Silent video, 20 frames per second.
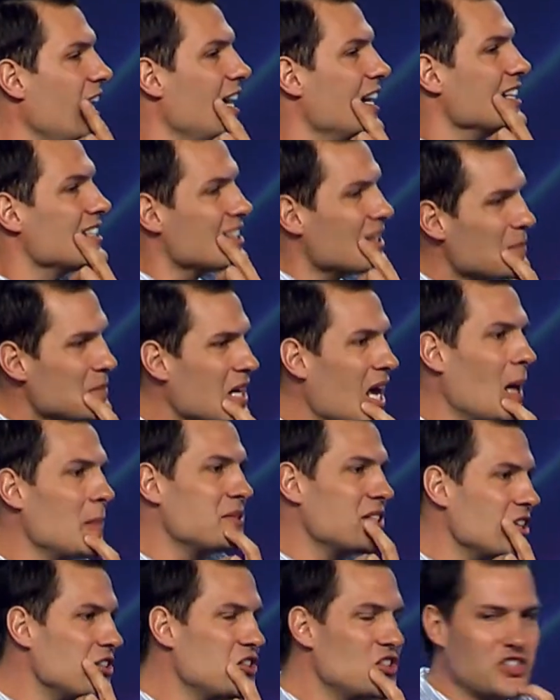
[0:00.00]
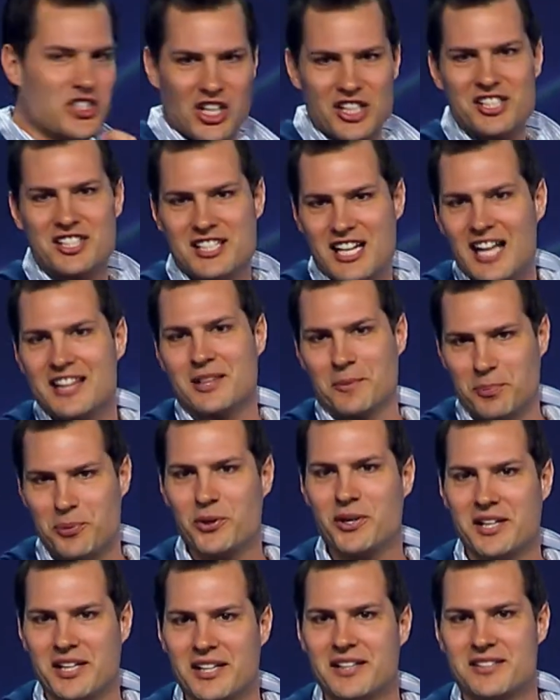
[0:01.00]
sometimes it's just not the
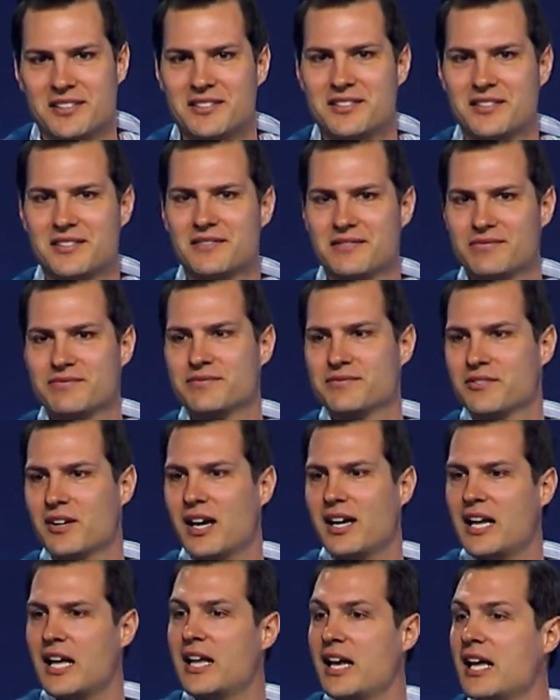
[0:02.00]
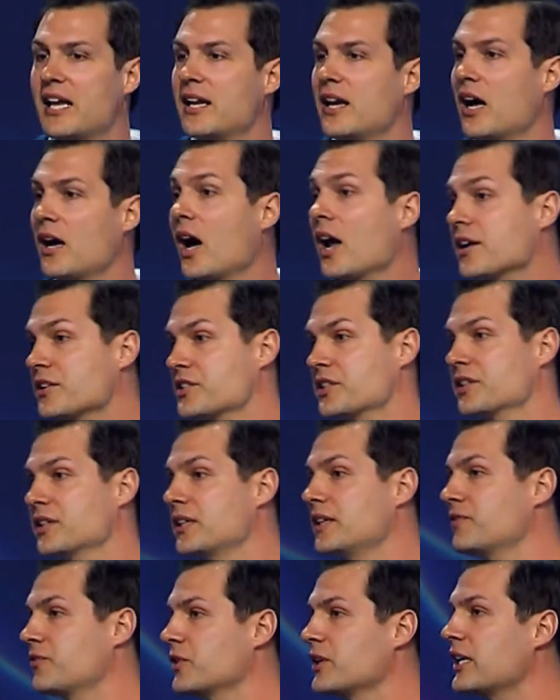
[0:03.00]
prettiest, right? And, and honestly,
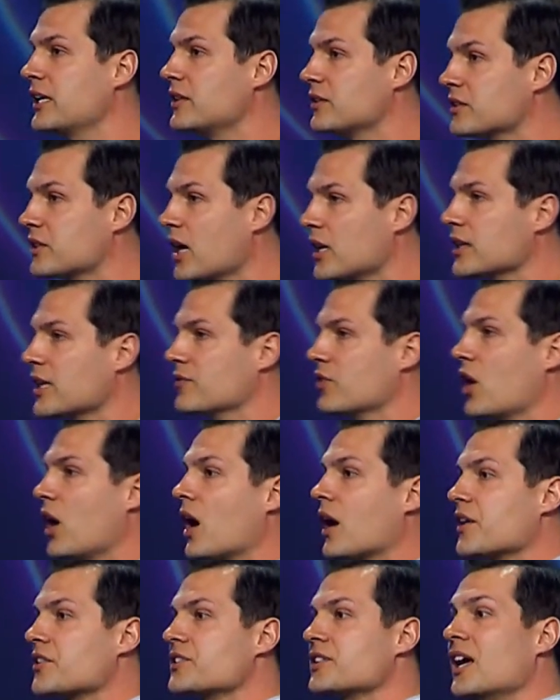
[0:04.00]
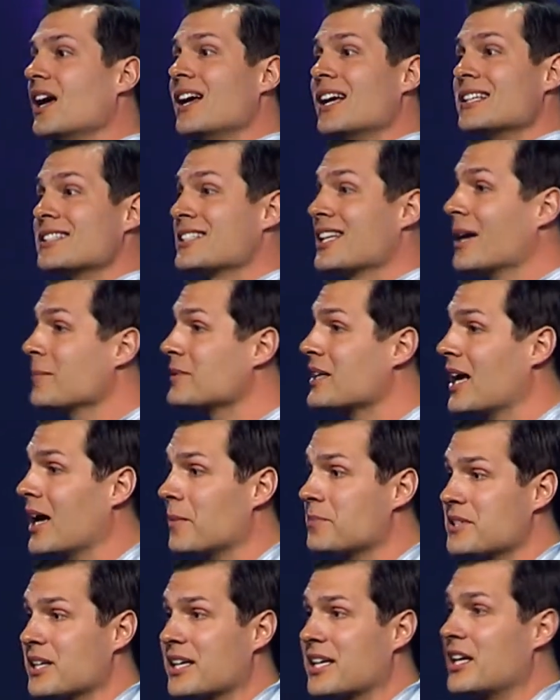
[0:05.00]
if we get gut level honest,
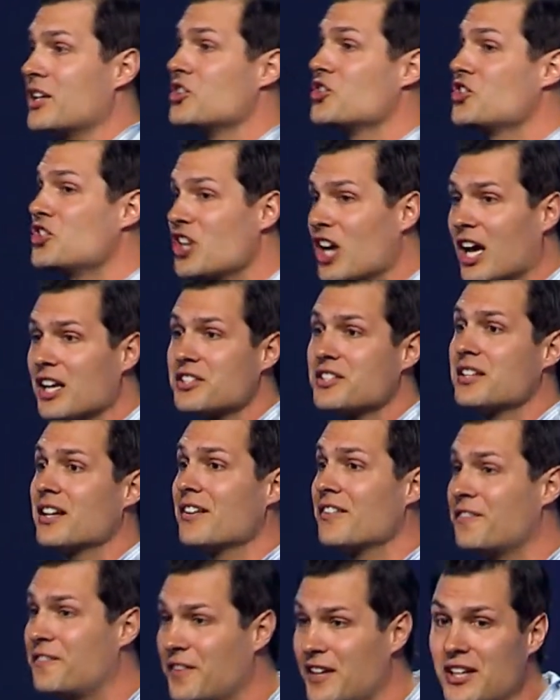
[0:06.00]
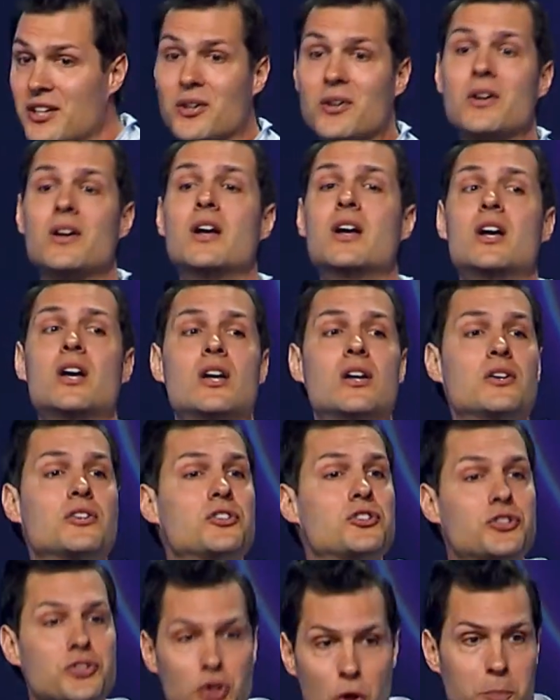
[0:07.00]
sometimes it can just feel
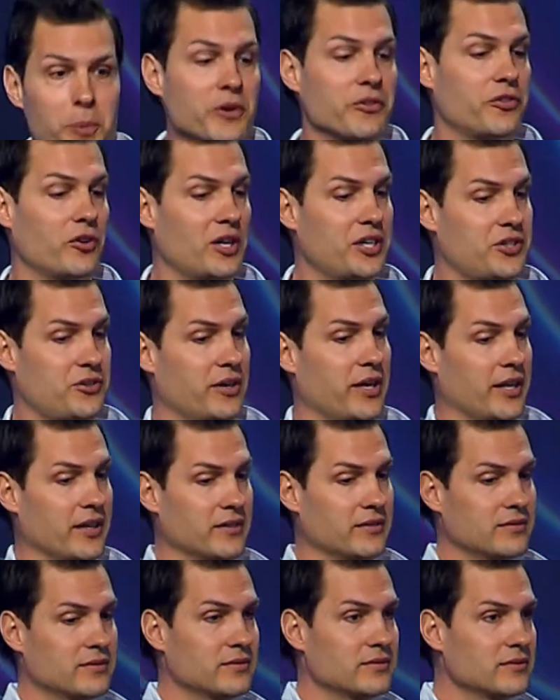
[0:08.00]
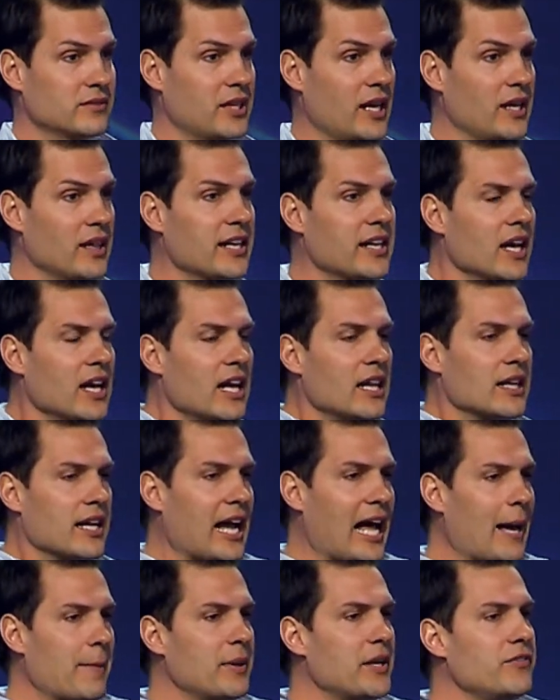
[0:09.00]
super frustrating, okay? Like, like
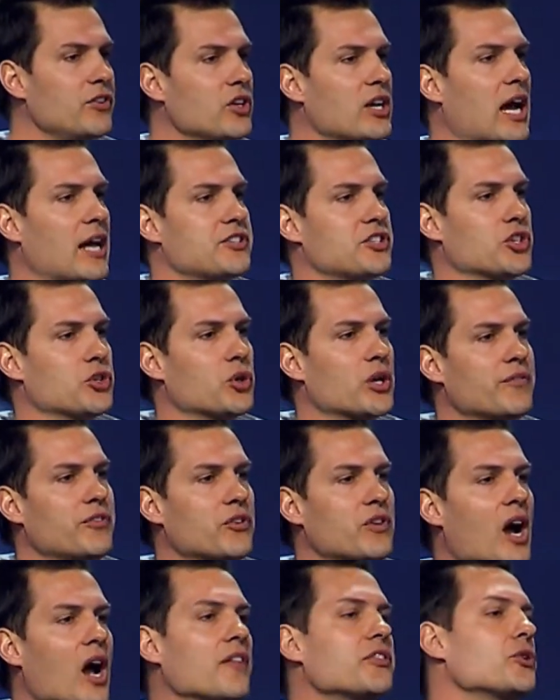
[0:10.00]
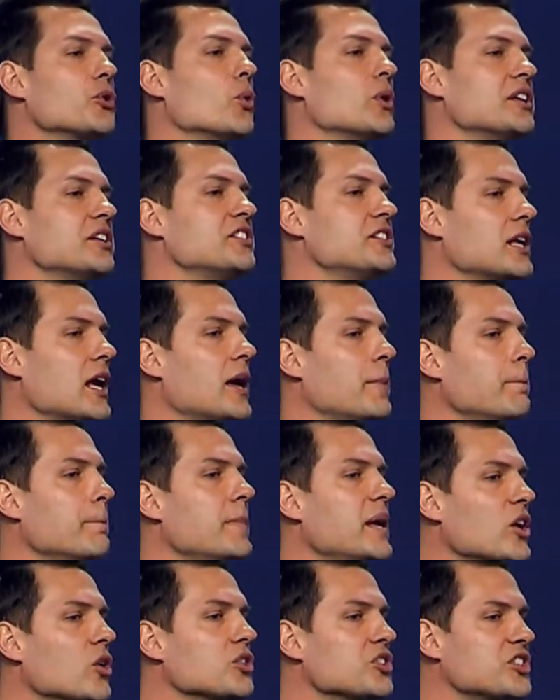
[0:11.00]
how many of you guys agree? If you've gone through a, a
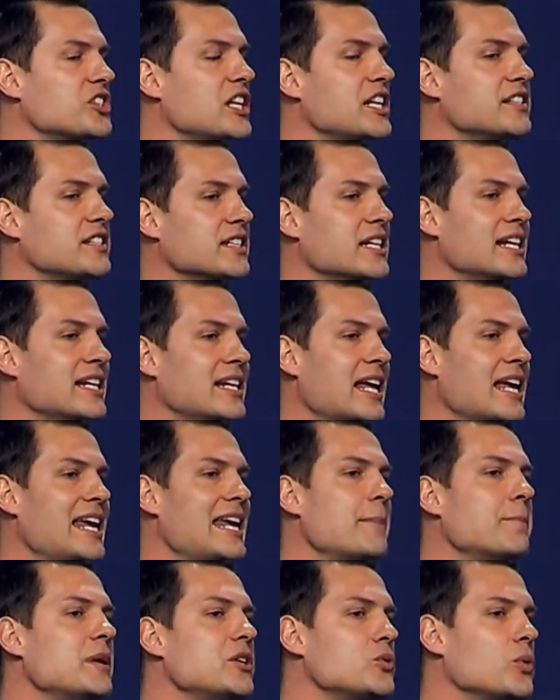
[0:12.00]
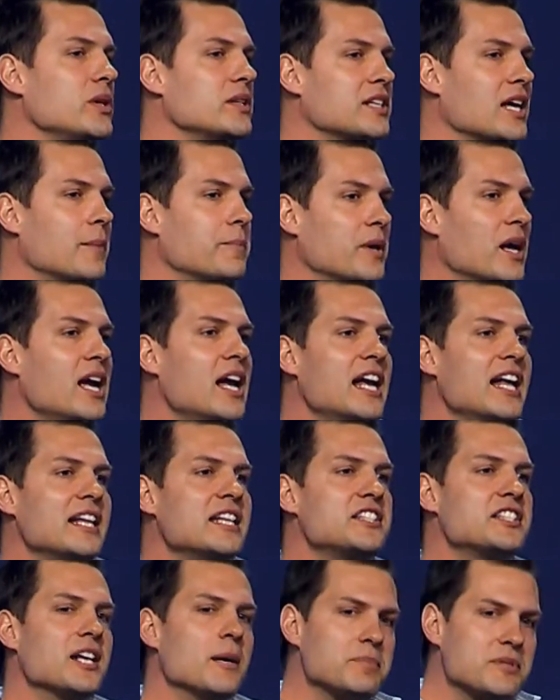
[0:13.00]
middle season and an in-between time,
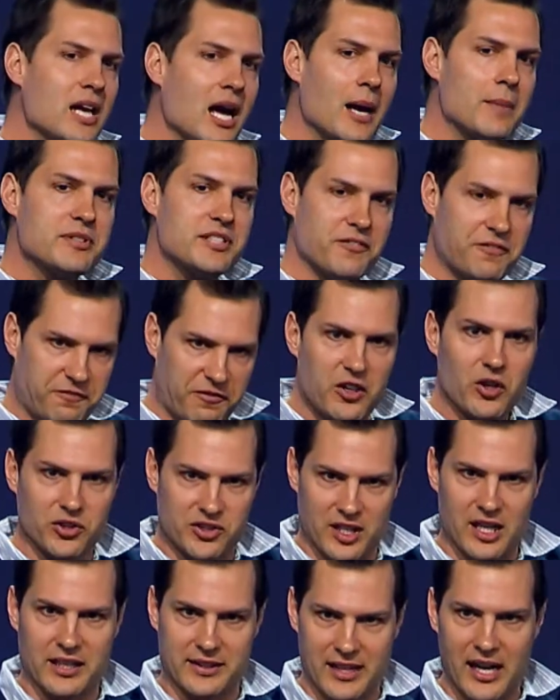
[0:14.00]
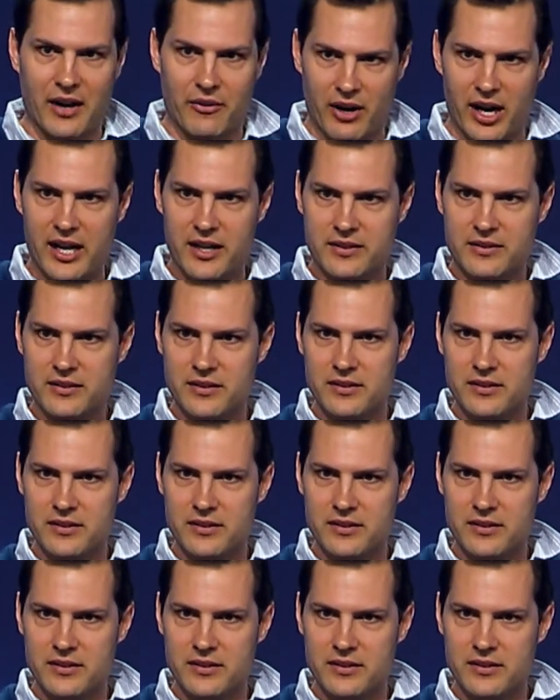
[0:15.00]
sometimes it feels like that, right?